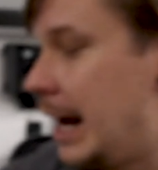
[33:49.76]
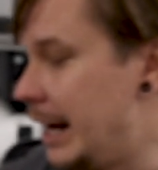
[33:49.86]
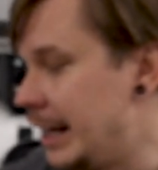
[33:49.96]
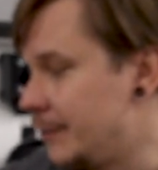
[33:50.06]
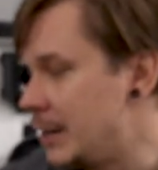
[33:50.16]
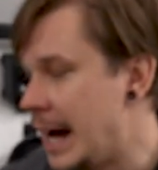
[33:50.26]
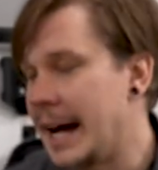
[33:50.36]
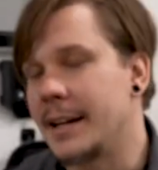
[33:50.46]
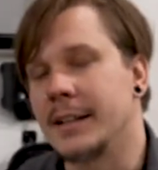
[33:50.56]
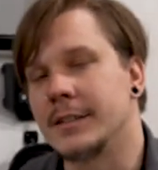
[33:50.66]
If
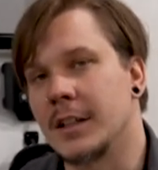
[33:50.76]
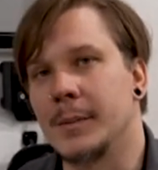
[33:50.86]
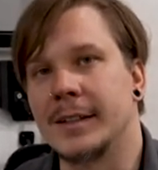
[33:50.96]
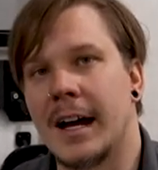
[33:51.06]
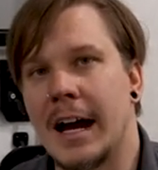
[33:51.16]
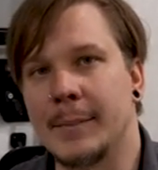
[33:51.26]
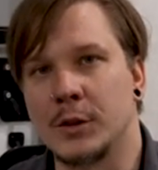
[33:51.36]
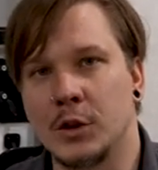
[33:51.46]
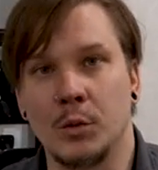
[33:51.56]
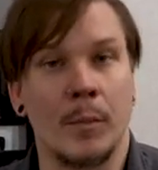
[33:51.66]
not, it's going to be time
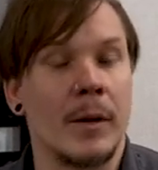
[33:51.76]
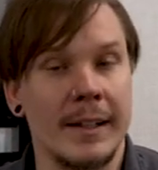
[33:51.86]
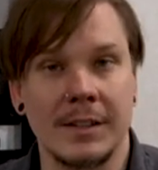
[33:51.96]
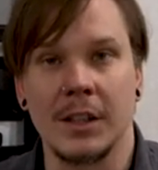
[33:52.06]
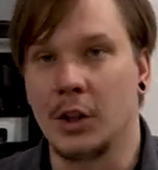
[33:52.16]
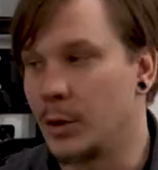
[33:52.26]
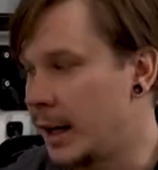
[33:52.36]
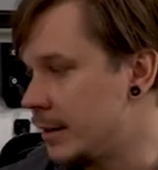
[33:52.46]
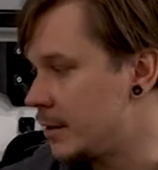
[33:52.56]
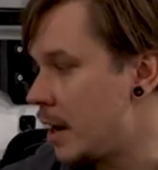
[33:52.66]
to replace the
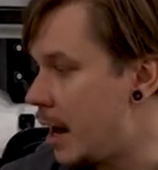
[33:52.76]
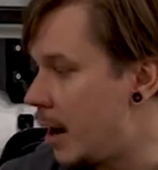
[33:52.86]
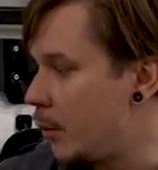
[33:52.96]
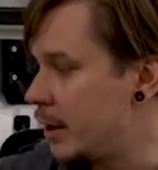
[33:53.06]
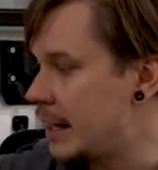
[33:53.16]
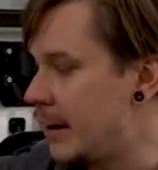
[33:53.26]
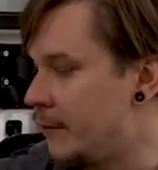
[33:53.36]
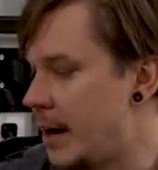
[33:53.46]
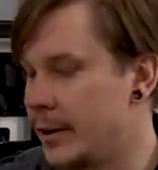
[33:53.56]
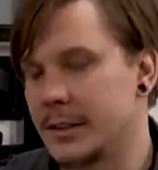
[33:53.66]
unit with a
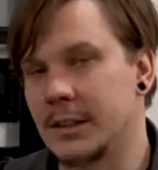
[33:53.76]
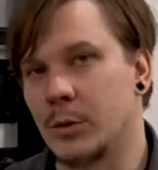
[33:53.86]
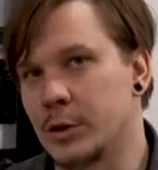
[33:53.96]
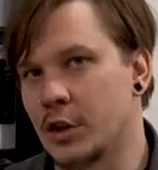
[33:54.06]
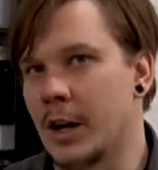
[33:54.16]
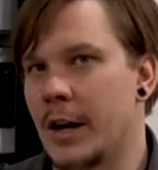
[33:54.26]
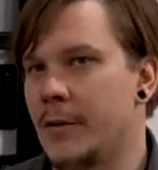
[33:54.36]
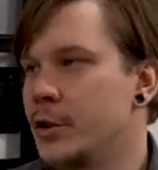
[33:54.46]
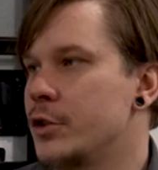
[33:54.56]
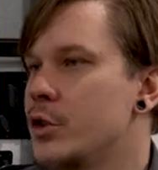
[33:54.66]
fire extinguisher
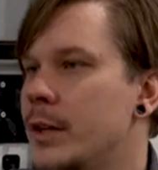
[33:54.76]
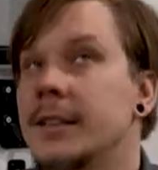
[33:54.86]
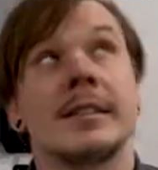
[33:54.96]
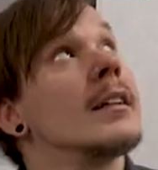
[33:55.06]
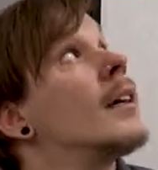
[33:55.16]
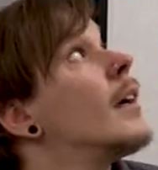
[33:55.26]
of your choice.